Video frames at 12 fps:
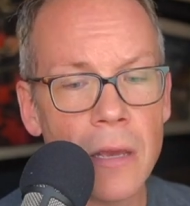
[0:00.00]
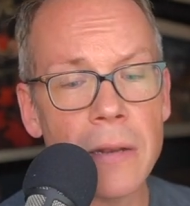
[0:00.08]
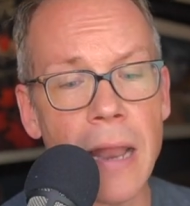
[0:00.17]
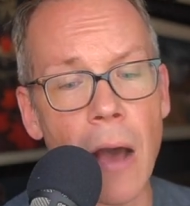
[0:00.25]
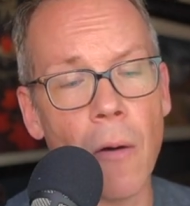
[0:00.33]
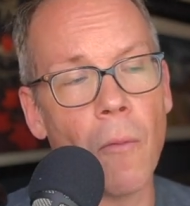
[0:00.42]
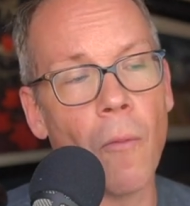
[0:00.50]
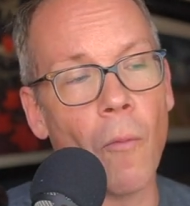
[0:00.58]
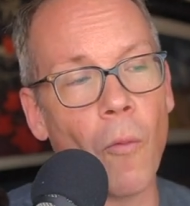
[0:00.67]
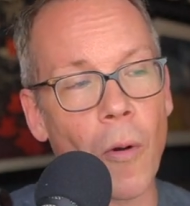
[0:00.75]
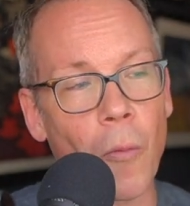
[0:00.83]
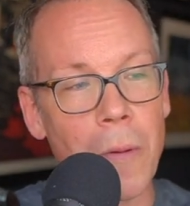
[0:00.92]
Now,
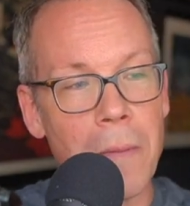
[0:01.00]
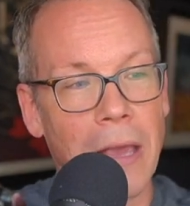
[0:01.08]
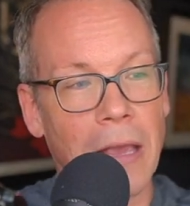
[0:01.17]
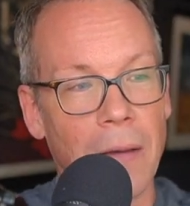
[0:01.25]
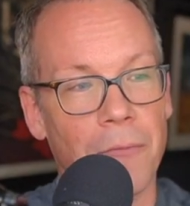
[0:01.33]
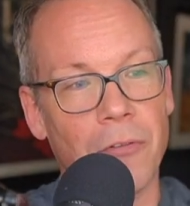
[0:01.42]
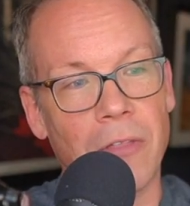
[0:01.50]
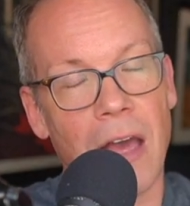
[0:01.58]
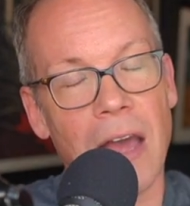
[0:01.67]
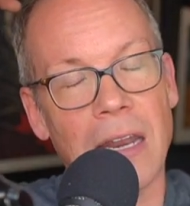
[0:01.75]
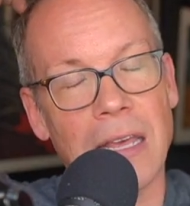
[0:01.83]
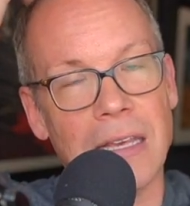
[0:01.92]
where we make up for
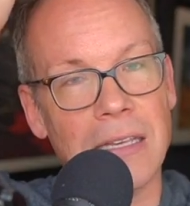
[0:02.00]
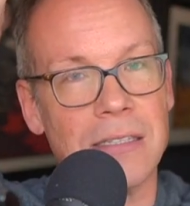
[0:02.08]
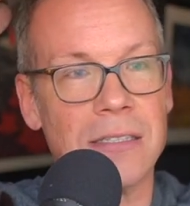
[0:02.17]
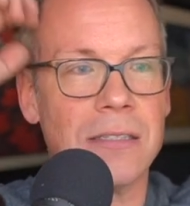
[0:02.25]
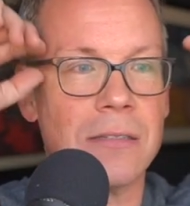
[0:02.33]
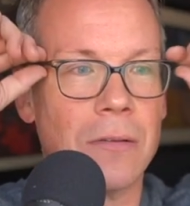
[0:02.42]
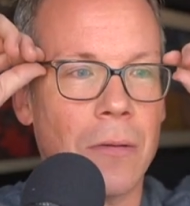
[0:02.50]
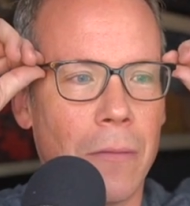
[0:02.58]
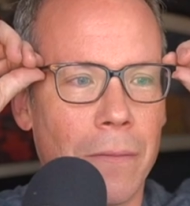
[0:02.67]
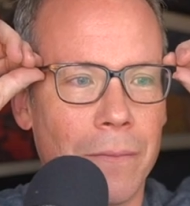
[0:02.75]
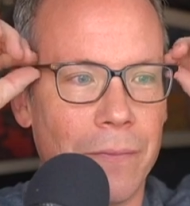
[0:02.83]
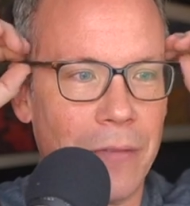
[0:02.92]
that is
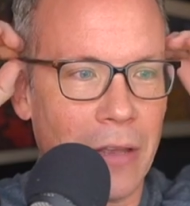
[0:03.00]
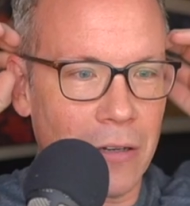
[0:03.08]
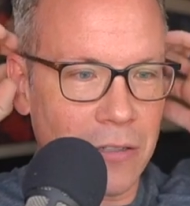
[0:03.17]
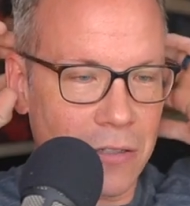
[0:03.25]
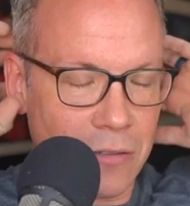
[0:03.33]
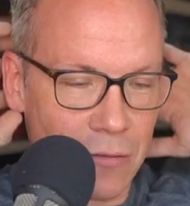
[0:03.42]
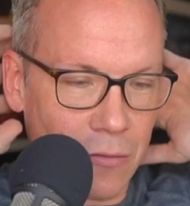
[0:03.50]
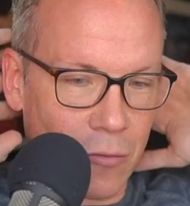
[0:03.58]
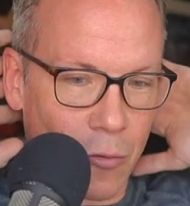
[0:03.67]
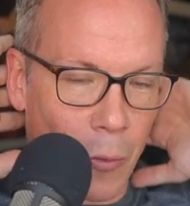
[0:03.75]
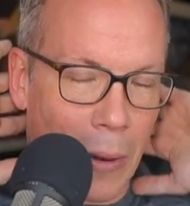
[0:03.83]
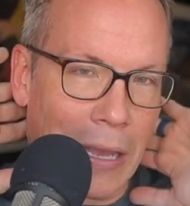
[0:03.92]
there's
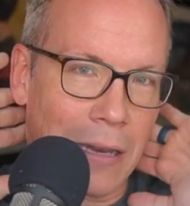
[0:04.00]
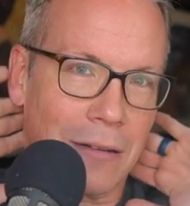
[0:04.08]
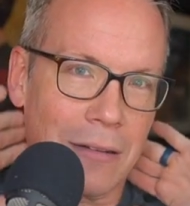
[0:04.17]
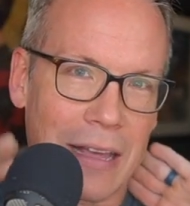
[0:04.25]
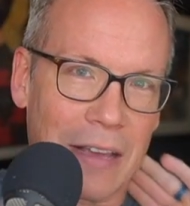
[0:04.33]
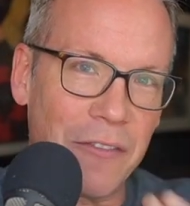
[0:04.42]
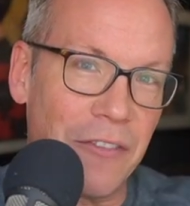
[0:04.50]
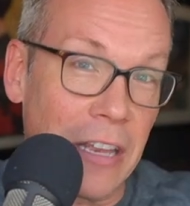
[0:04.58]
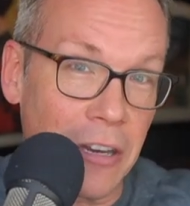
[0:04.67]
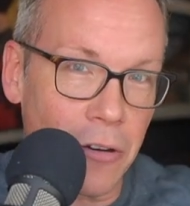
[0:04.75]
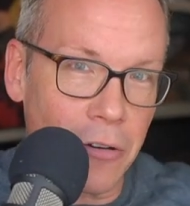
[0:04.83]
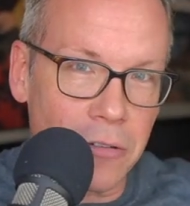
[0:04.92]
great like
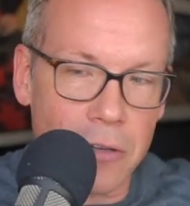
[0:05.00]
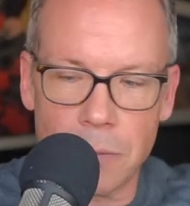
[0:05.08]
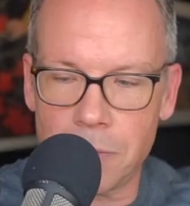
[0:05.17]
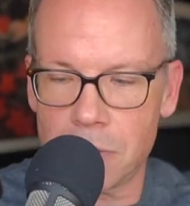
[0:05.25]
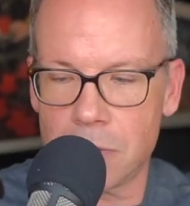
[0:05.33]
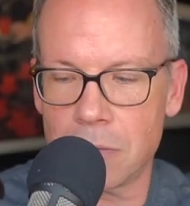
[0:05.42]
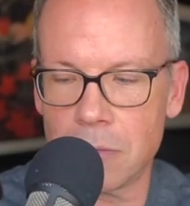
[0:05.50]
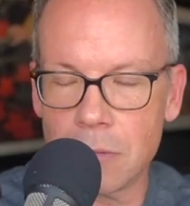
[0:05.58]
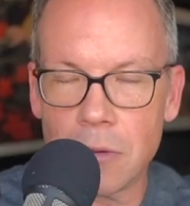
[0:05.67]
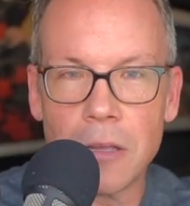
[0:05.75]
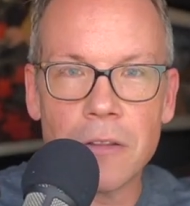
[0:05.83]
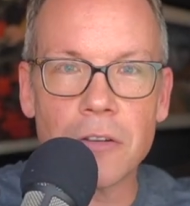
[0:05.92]
vineyards. Oops
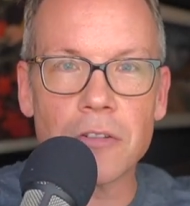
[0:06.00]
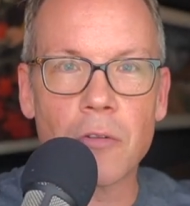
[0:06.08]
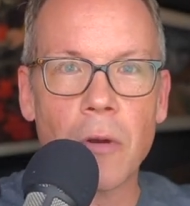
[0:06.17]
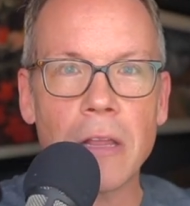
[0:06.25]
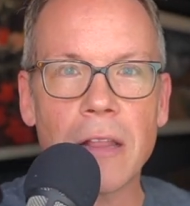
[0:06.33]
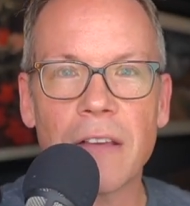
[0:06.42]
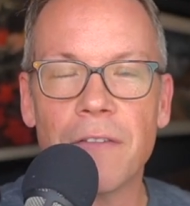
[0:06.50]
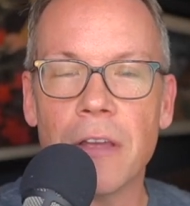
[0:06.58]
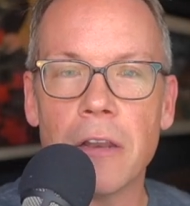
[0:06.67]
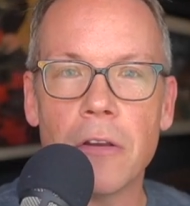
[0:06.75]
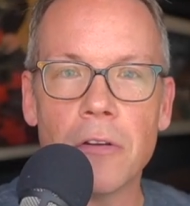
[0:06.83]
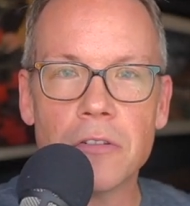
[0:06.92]
there's great like
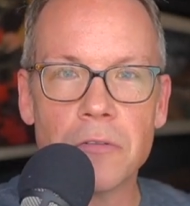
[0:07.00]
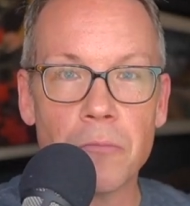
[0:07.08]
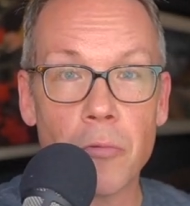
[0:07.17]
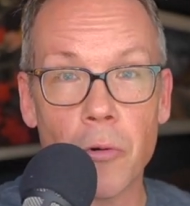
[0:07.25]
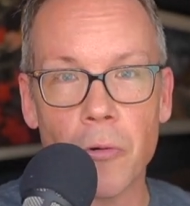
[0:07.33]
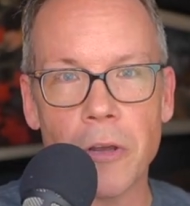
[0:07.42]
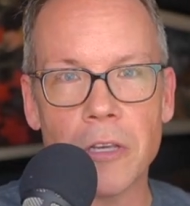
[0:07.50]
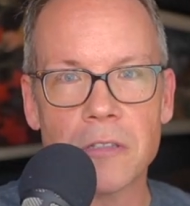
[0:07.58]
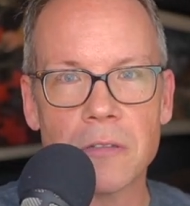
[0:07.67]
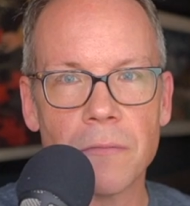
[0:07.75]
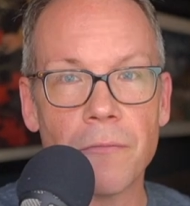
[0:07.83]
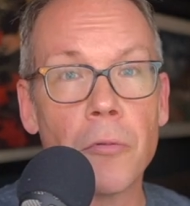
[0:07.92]
vineyards and
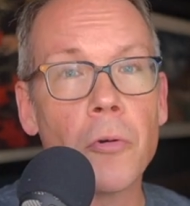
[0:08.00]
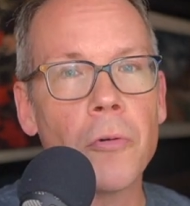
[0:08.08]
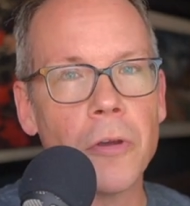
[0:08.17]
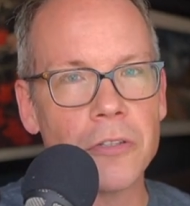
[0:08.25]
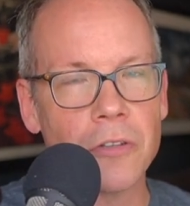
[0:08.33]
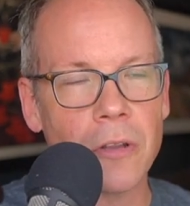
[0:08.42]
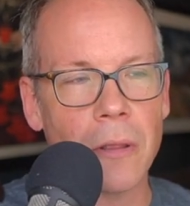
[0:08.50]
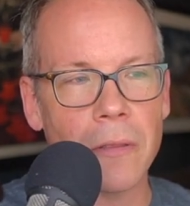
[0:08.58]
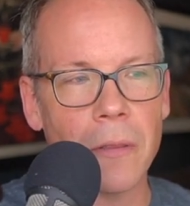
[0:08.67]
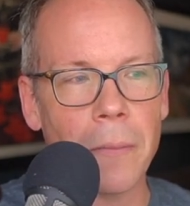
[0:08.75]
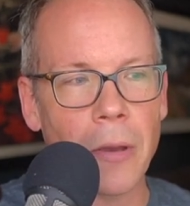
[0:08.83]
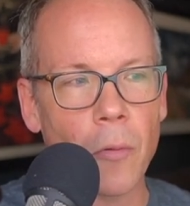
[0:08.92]
breweries. Breweries are the,
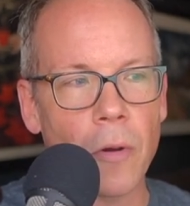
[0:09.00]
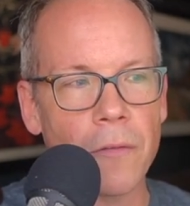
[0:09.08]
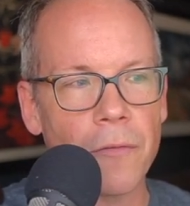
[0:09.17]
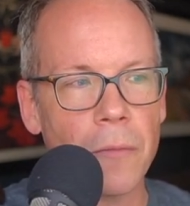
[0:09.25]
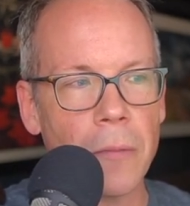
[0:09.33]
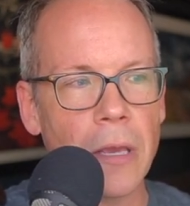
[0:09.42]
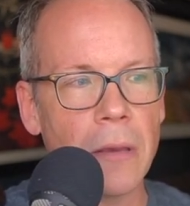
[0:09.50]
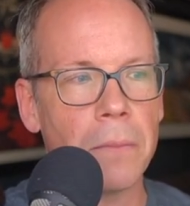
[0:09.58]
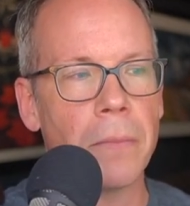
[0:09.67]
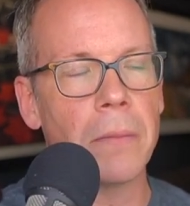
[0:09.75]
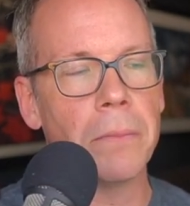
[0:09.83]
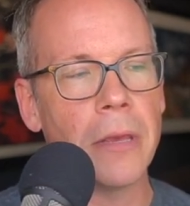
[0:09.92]
the big one for me,
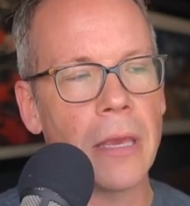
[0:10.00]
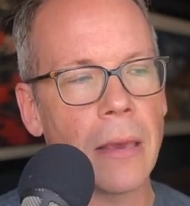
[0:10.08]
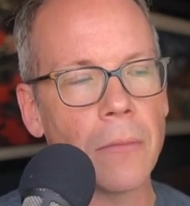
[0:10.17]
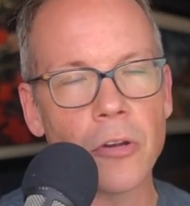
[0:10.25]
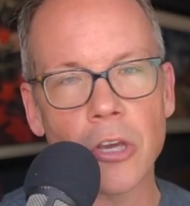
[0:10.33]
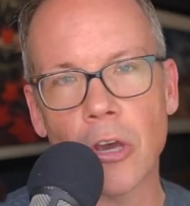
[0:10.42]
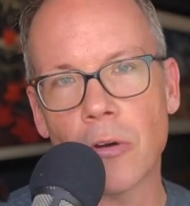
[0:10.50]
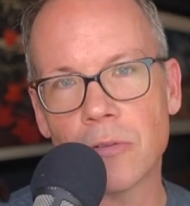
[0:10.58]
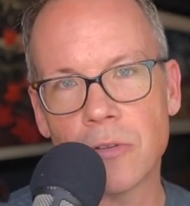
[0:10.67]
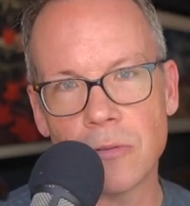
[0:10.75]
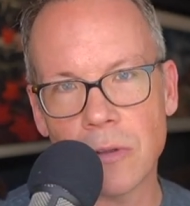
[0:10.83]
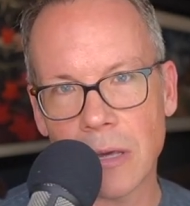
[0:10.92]
but being able to go
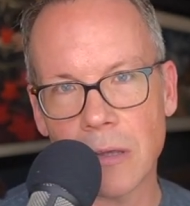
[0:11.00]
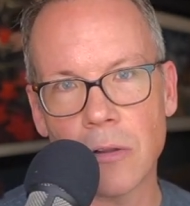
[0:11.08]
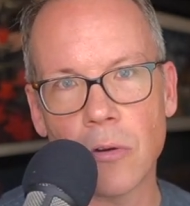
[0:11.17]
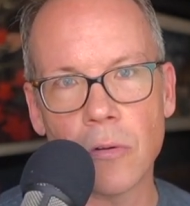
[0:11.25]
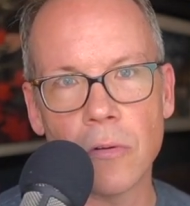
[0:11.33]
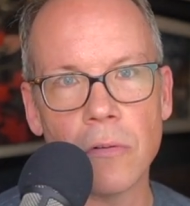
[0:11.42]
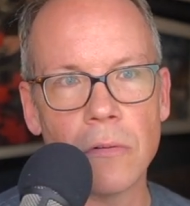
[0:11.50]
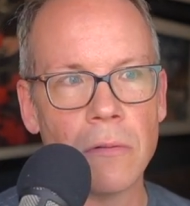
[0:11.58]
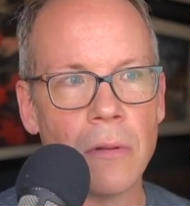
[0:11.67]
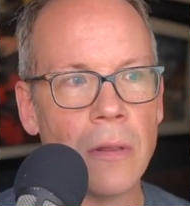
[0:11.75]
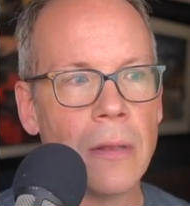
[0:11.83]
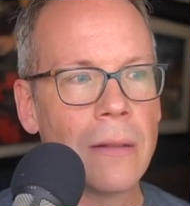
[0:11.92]
to like a local
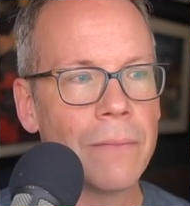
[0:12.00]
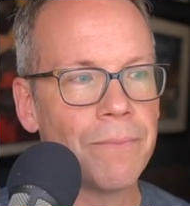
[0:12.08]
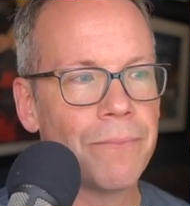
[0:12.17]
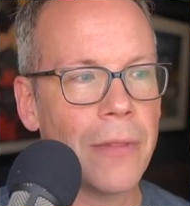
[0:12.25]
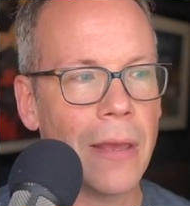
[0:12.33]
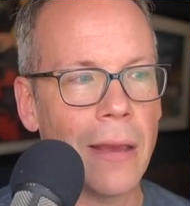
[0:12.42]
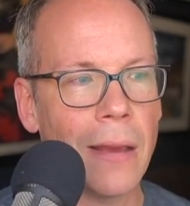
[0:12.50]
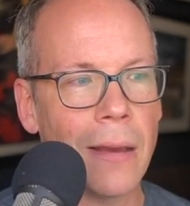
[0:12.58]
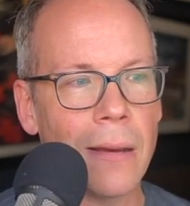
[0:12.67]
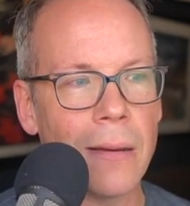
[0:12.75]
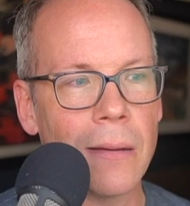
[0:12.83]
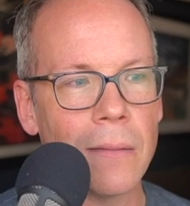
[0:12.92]

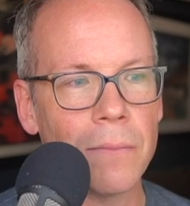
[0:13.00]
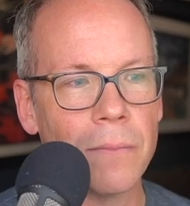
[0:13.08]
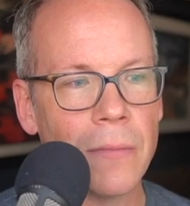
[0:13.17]
uh,